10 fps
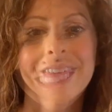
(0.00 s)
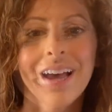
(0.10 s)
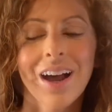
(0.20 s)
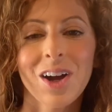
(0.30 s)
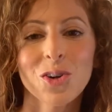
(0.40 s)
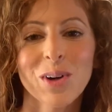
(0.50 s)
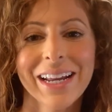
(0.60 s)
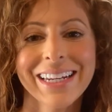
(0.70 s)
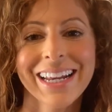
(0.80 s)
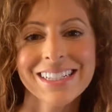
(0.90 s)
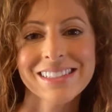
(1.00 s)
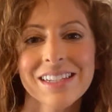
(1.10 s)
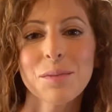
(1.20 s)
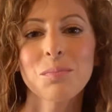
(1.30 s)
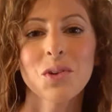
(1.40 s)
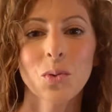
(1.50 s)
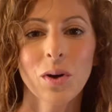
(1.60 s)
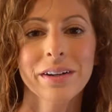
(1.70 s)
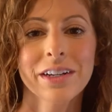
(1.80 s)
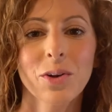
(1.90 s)
All right, next up, you
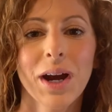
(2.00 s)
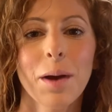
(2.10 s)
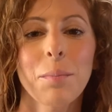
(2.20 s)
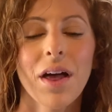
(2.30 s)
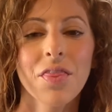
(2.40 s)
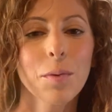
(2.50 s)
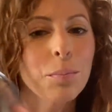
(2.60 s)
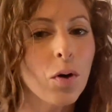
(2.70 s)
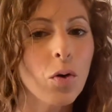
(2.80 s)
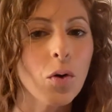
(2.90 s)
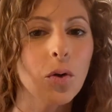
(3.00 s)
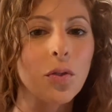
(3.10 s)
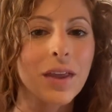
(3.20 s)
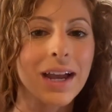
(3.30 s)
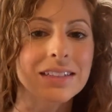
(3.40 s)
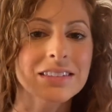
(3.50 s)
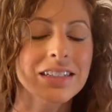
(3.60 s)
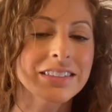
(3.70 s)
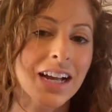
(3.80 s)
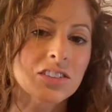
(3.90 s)
want to grab the bowl that's
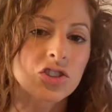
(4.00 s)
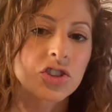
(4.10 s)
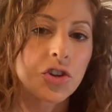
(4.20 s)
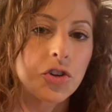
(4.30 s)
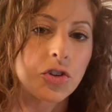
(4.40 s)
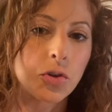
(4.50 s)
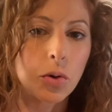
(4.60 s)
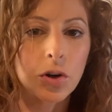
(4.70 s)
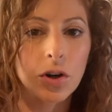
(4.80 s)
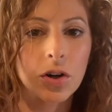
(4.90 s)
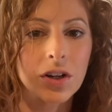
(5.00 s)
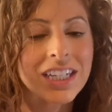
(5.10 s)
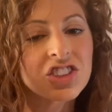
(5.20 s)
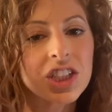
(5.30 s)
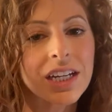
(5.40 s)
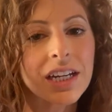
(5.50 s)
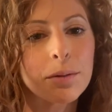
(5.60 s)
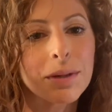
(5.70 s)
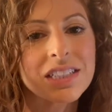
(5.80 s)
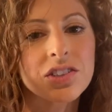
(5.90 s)
attached to your KitchenAid
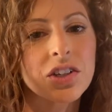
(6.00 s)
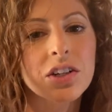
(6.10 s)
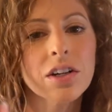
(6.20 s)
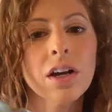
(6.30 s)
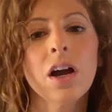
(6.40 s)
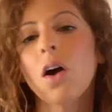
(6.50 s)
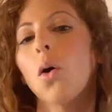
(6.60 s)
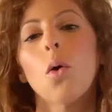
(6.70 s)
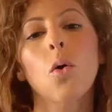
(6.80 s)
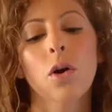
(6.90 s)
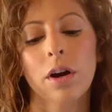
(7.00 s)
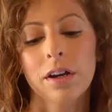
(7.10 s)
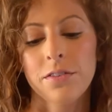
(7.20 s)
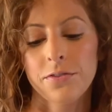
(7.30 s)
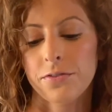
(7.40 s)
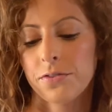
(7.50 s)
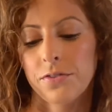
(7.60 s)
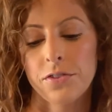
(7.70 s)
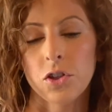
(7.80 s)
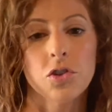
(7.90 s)
mixer, or if
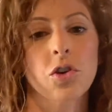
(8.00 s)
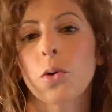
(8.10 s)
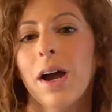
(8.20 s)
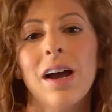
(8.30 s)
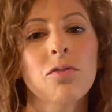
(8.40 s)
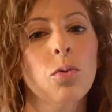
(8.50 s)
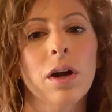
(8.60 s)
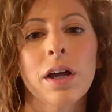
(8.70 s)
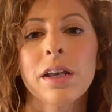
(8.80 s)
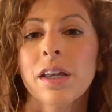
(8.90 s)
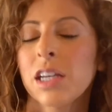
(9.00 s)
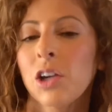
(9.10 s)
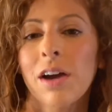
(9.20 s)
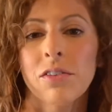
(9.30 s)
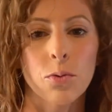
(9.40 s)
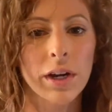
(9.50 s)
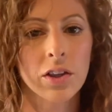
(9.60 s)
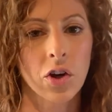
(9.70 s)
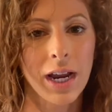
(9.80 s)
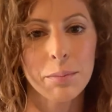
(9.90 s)
you don't have one and you have a
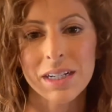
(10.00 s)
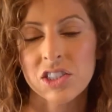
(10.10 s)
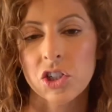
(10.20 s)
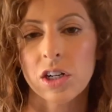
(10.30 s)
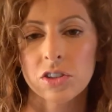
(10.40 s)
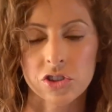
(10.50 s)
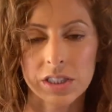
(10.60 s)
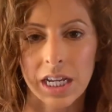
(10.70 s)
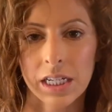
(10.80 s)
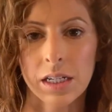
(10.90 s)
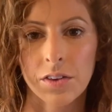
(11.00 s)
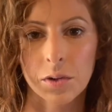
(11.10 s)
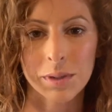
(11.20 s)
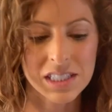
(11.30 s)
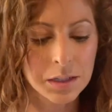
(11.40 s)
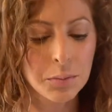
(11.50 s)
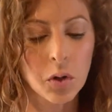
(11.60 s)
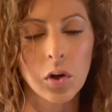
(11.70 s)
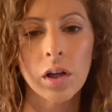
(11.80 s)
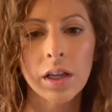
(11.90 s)
regular hand mixer, just any other mixing
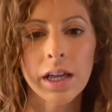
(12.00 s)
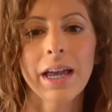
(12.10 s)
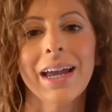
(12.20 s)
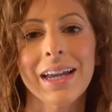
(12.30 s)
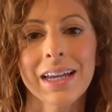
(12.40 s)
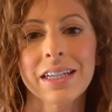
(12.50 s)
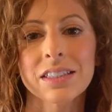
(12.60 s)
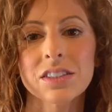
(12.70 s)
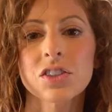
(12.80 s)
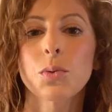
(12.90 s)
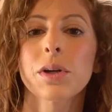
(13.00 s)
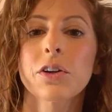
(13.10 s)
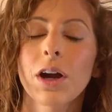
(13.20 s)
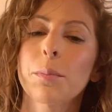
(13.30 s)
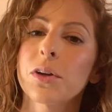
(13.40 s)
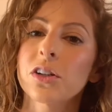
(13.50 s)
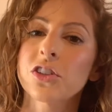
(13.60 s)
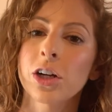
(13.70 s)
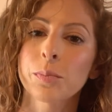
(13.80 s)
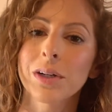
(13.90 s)
bowl, And you want to grab your
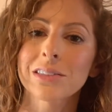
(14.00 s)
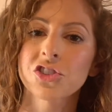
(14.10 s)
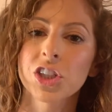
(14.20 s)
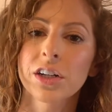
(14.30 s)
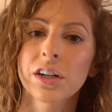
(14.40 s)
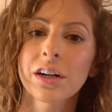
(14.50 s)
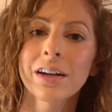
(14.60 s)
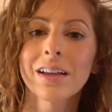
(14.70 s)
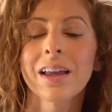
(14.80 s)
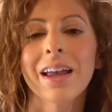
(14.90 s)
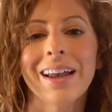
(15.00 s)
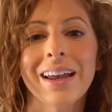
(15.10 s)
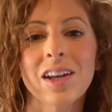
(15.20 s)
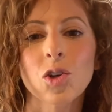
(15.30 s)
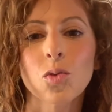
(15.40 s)
dark brown sugar, and